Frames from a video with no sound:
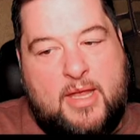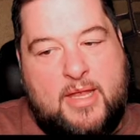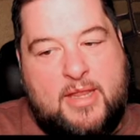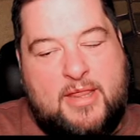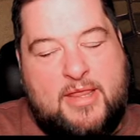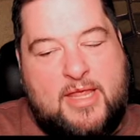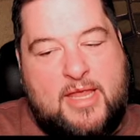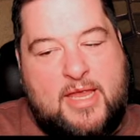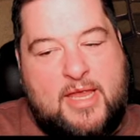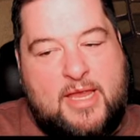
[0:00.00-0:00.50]

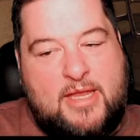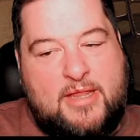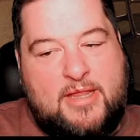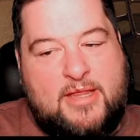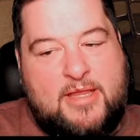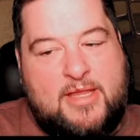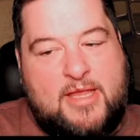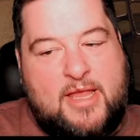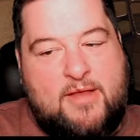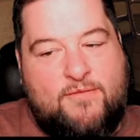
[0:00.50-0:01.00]

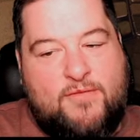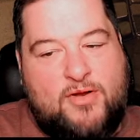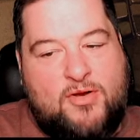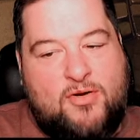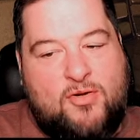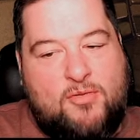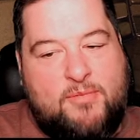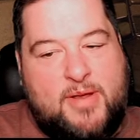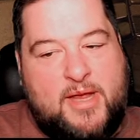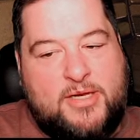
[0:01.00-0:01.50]
if you
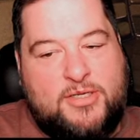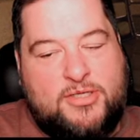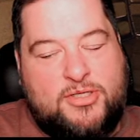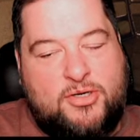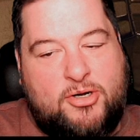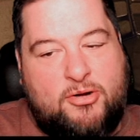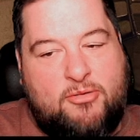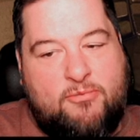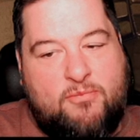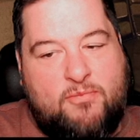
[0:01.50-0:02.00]
don't
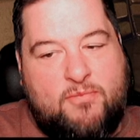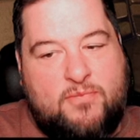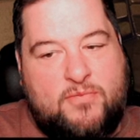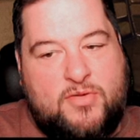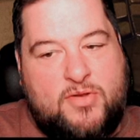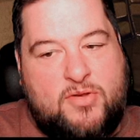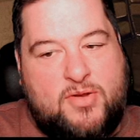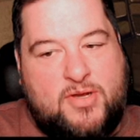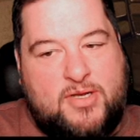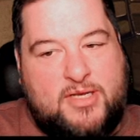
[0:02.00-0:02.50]
measure,
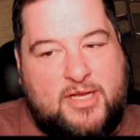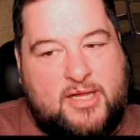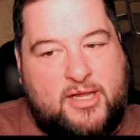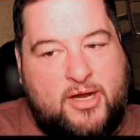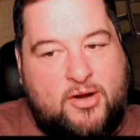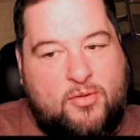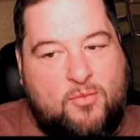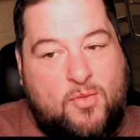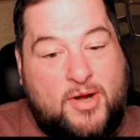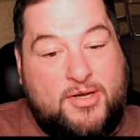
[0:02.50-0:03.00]
you can
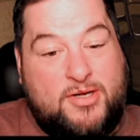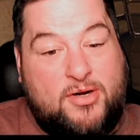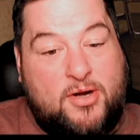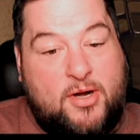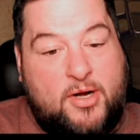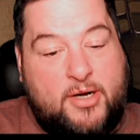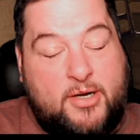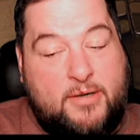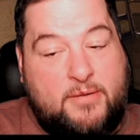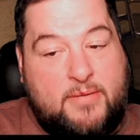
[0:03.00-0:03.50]
declare 1
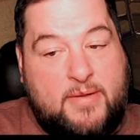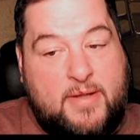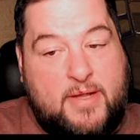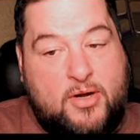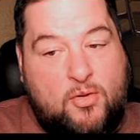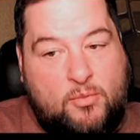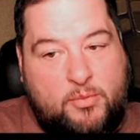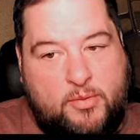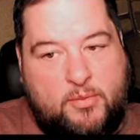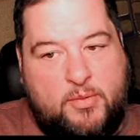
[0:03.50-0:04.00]
target
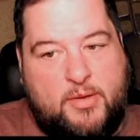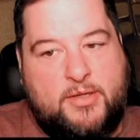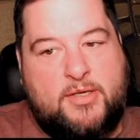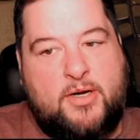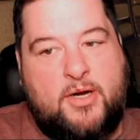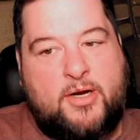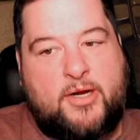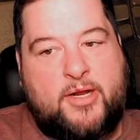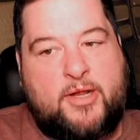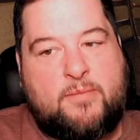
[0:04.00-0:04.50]
and only 1
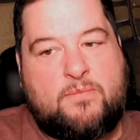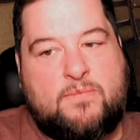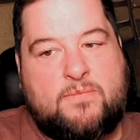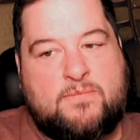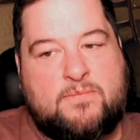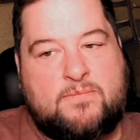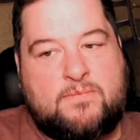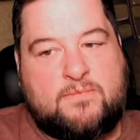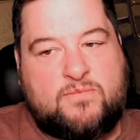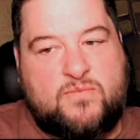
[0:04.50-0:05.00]
target.
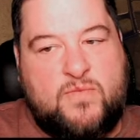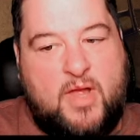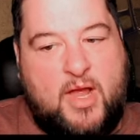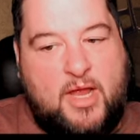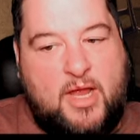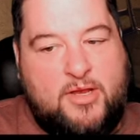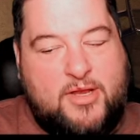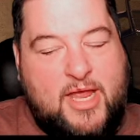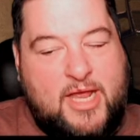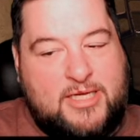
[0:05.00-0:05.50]

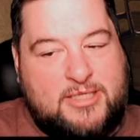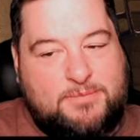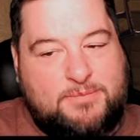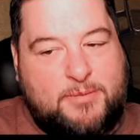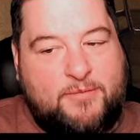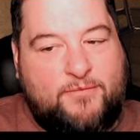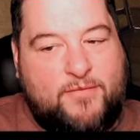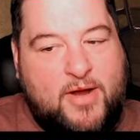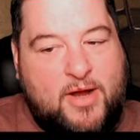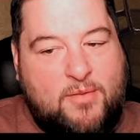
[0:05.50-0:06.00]
You can't
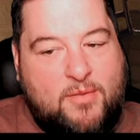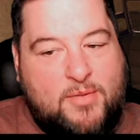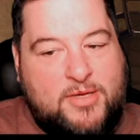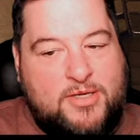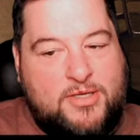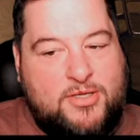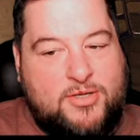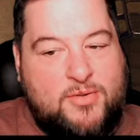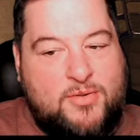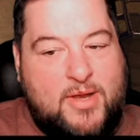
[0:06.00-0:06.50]
split fire when
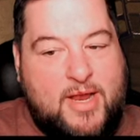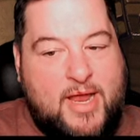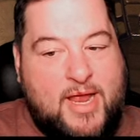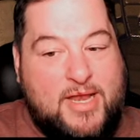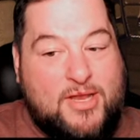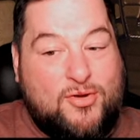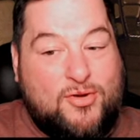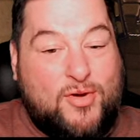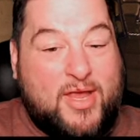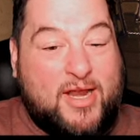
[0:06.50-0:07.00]
you do it,
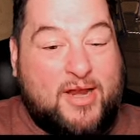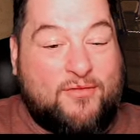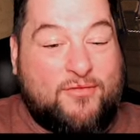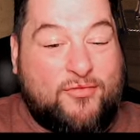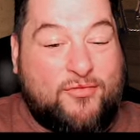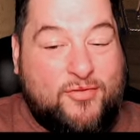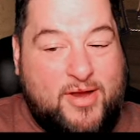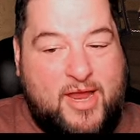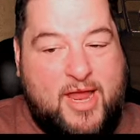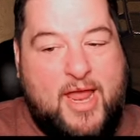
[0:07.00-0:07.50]
and you'll get a
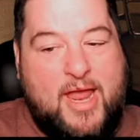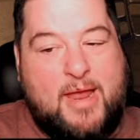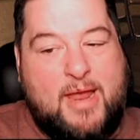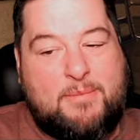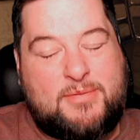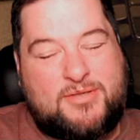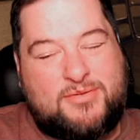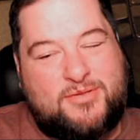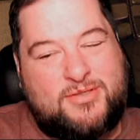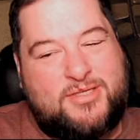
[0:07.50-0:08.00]
free
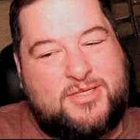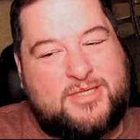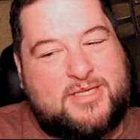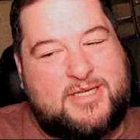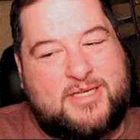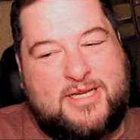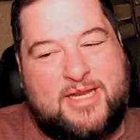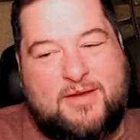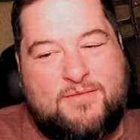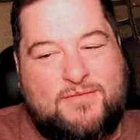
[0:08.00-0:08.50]
aim. So it just
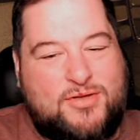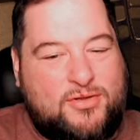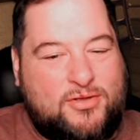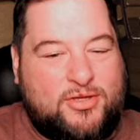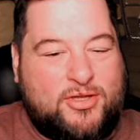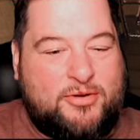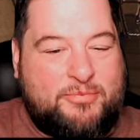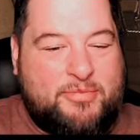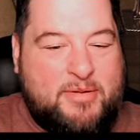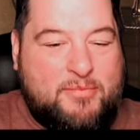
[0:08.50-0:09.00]
gives you a
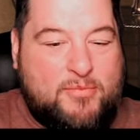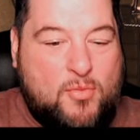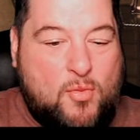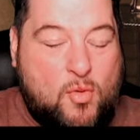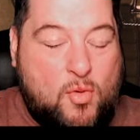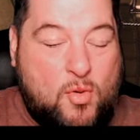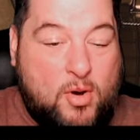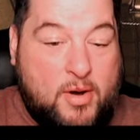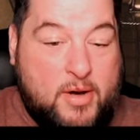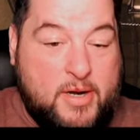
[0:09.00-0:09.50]
little bit
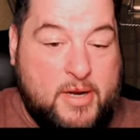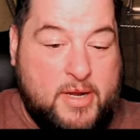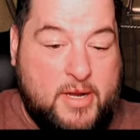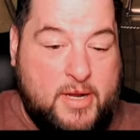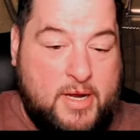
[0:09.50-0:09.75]
more